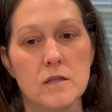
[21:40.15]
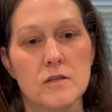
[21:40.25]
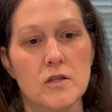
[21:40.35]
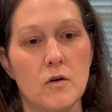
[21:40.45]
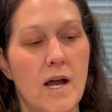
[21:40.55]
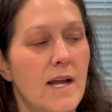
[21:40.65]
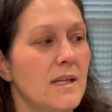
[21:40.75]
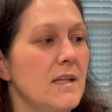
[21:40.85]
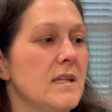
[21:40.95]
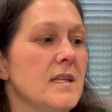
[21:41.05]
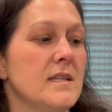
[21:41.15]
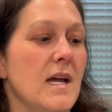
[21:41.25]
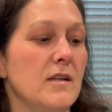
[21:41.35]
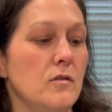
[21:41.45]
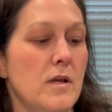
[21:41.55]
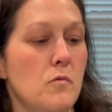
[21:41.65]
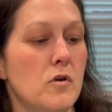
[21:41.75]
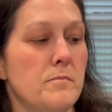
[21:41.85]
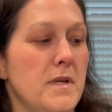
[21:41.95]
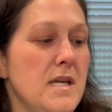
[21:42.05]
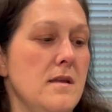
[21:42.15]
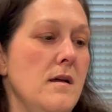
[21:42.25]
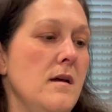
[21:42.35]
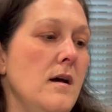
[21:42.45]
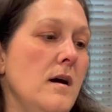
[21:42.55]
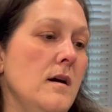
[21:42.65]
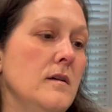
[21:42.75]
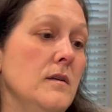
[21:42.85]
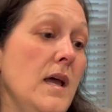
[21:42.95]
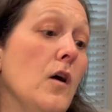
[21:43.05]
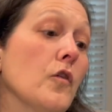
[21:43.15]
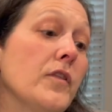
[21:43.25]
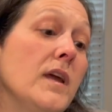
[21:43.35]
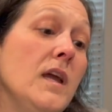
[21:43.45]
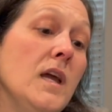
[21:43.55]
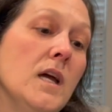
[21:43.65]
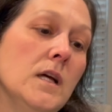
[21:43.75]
So how do you get these? I know they won't be uh, healthy.